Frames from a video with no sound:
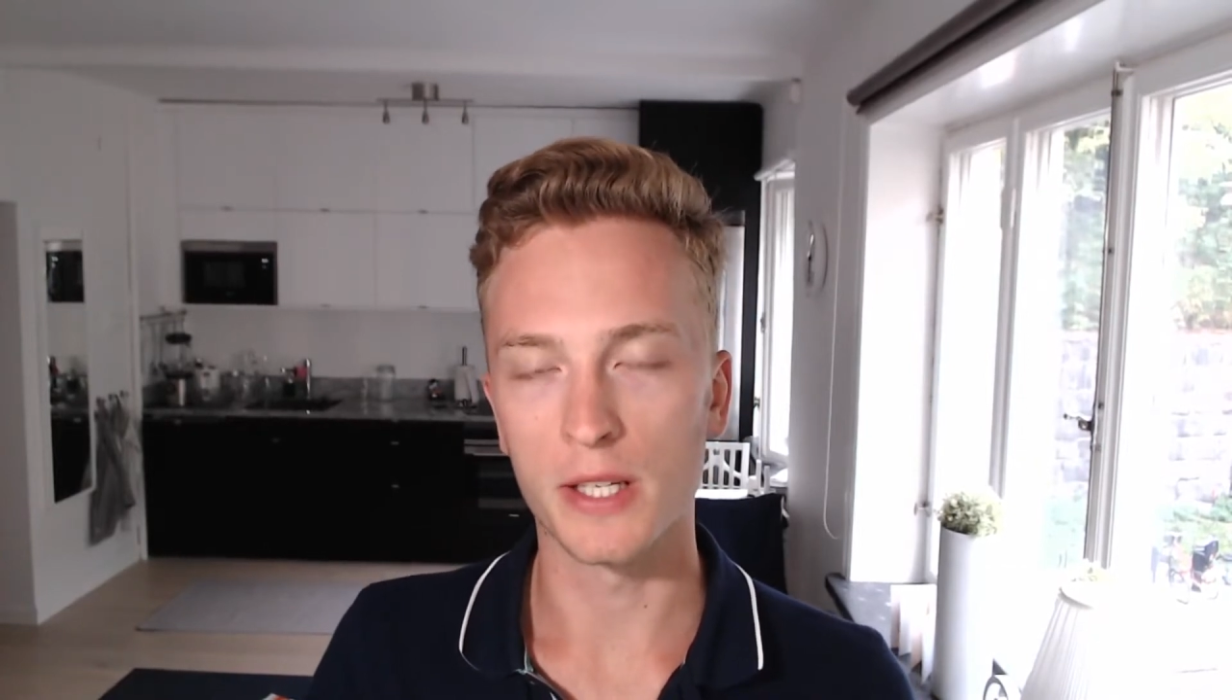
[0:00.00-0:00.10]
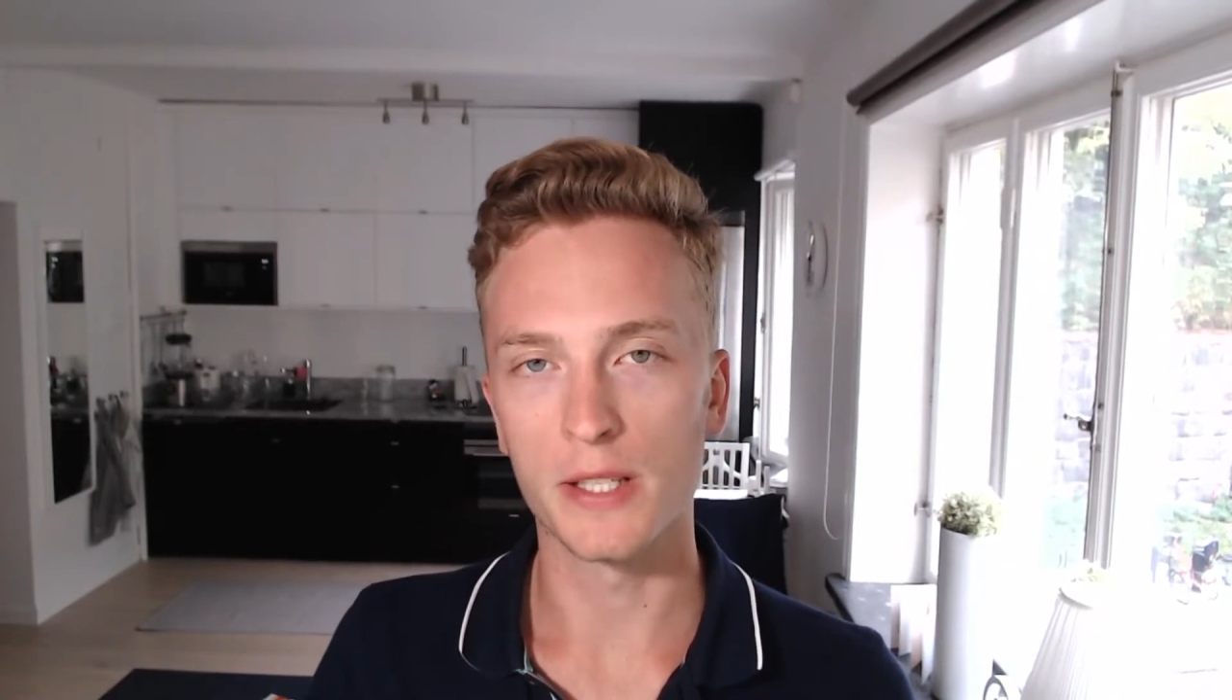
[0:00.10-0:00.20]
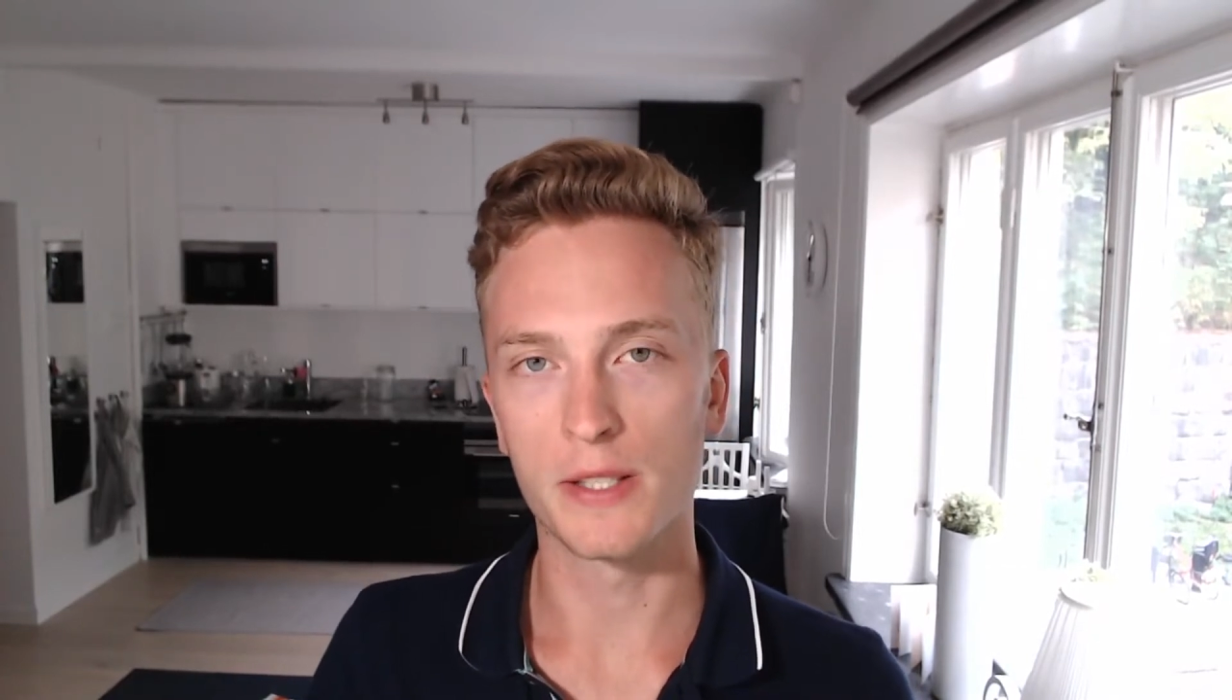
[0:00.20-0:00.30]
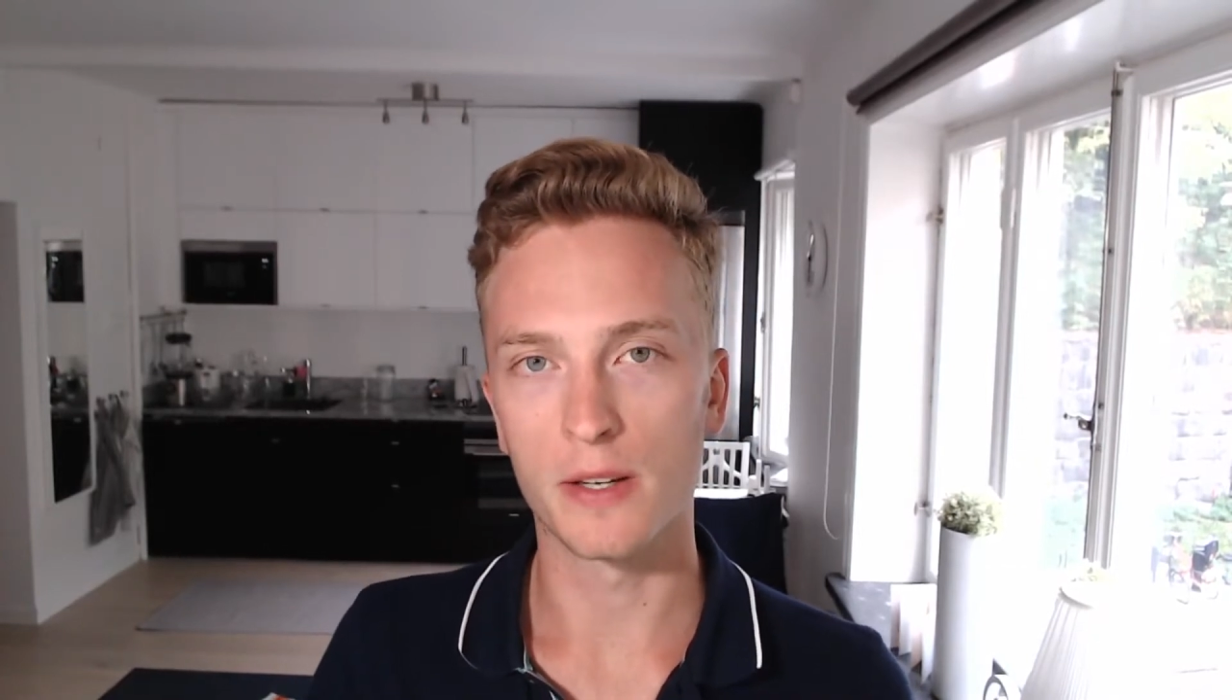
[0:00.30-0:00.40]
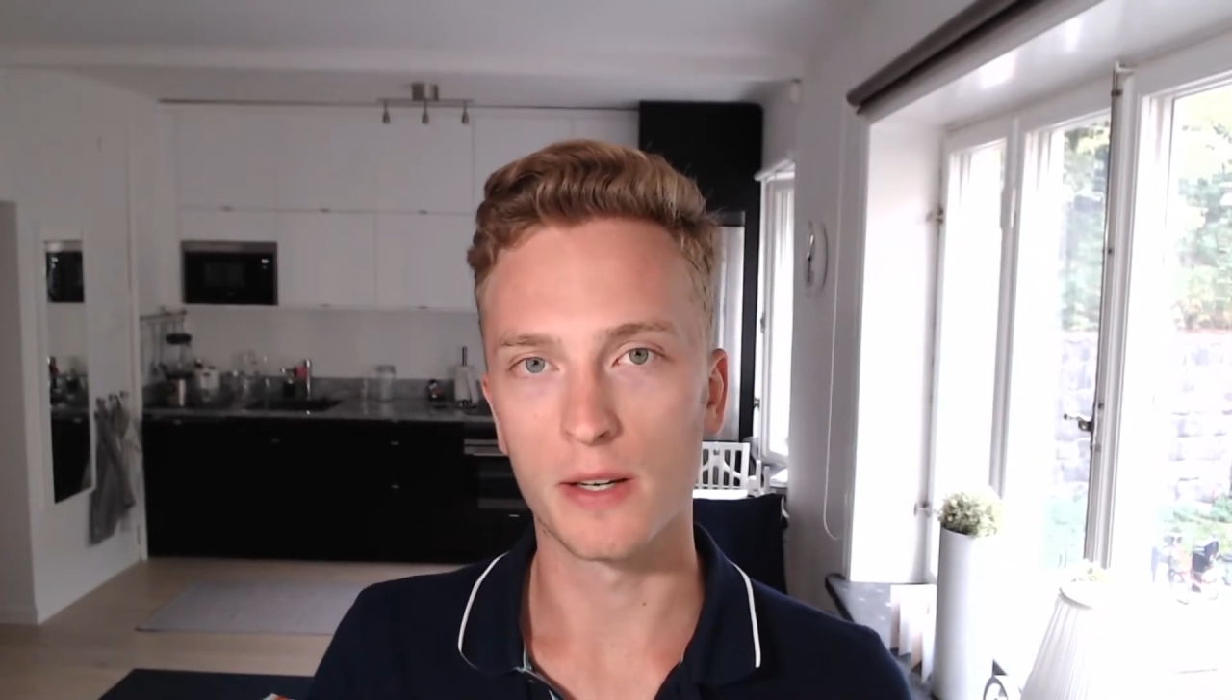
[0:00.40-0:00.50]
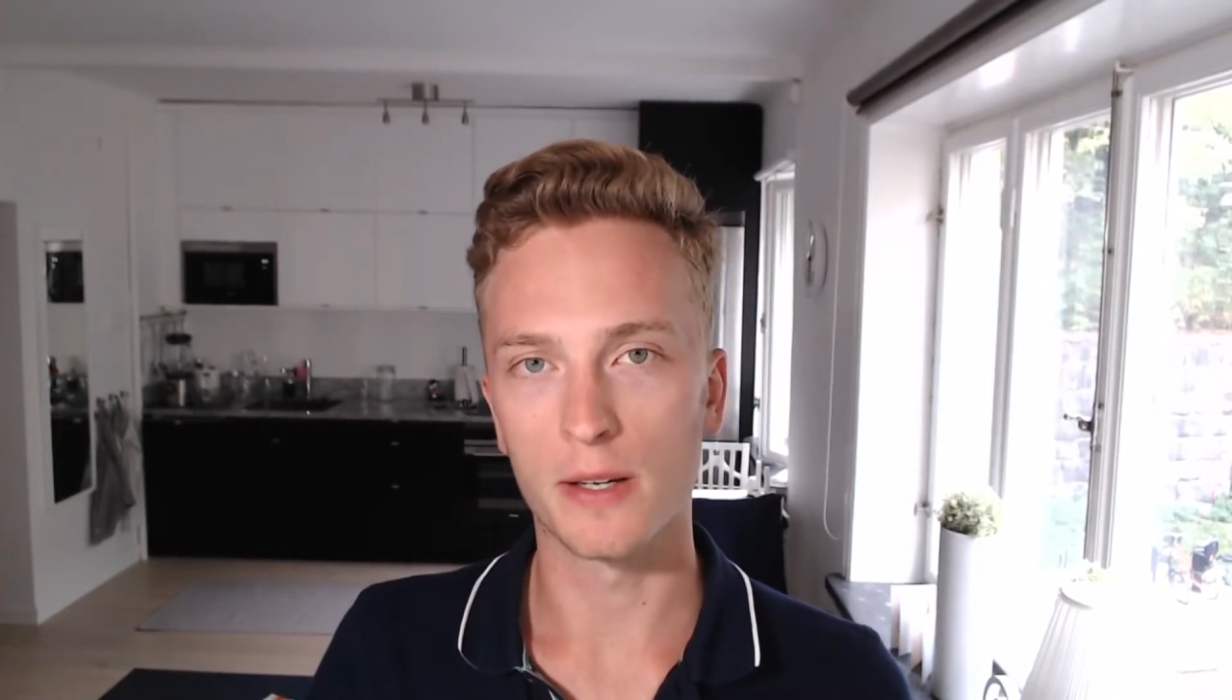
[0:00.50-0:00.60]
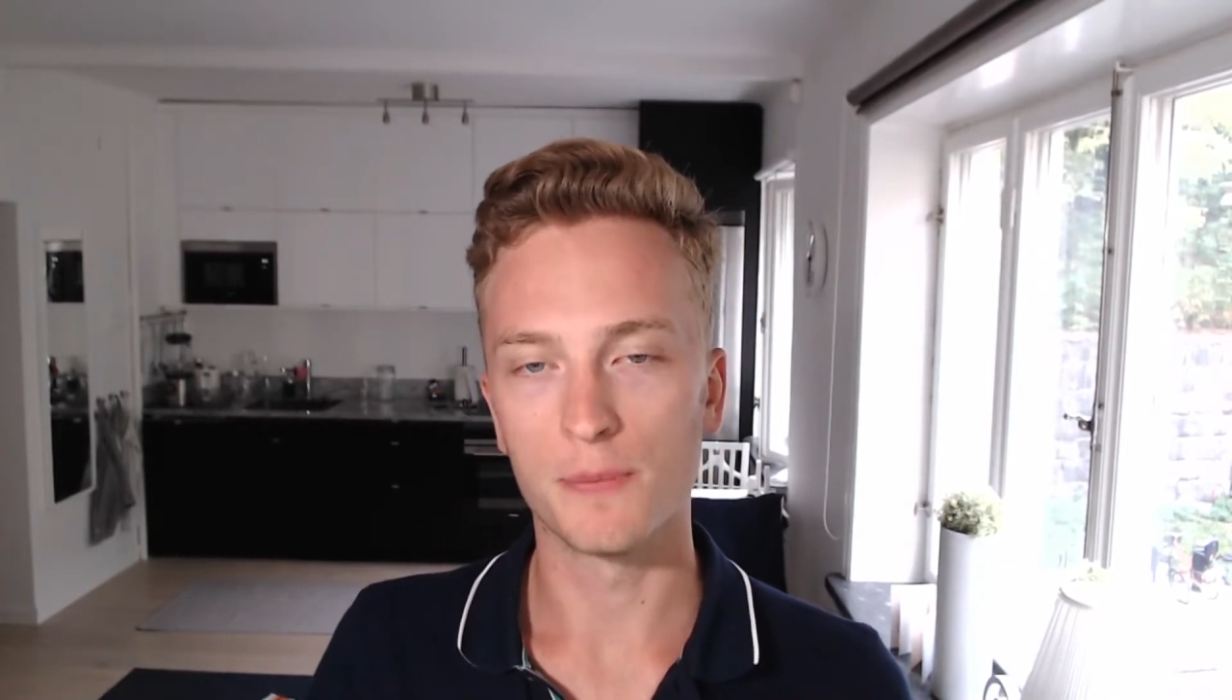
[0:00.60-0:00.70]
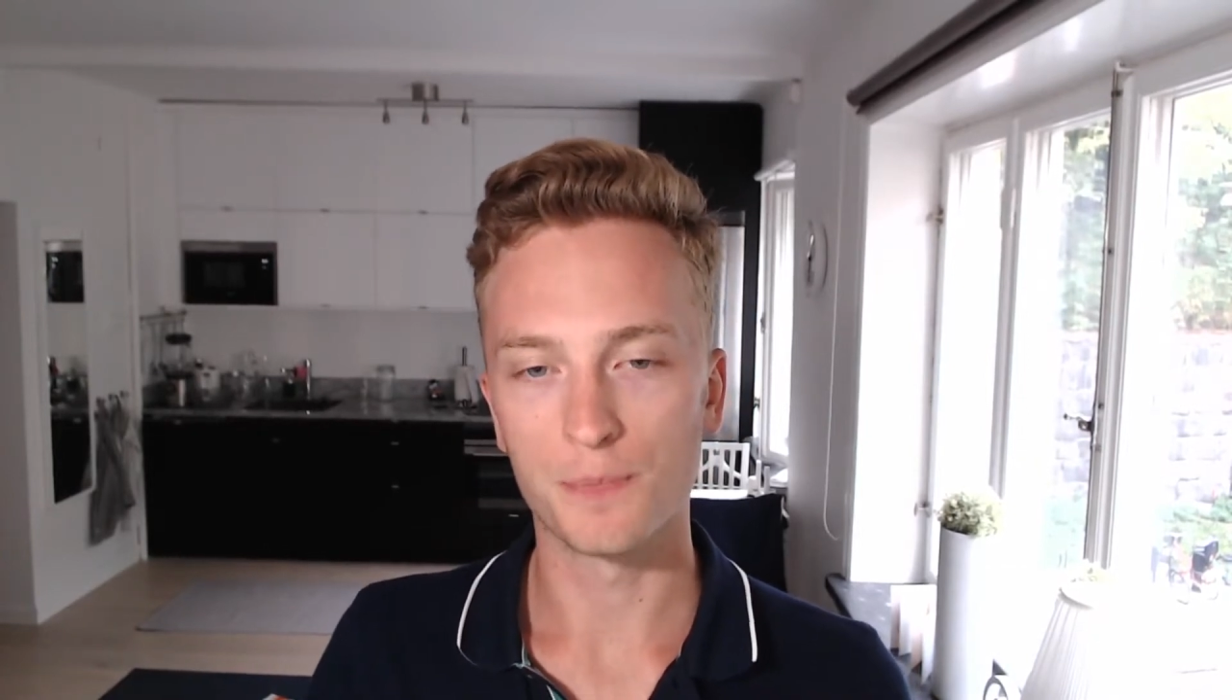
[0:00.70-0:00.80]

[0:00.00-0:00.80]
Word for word: easily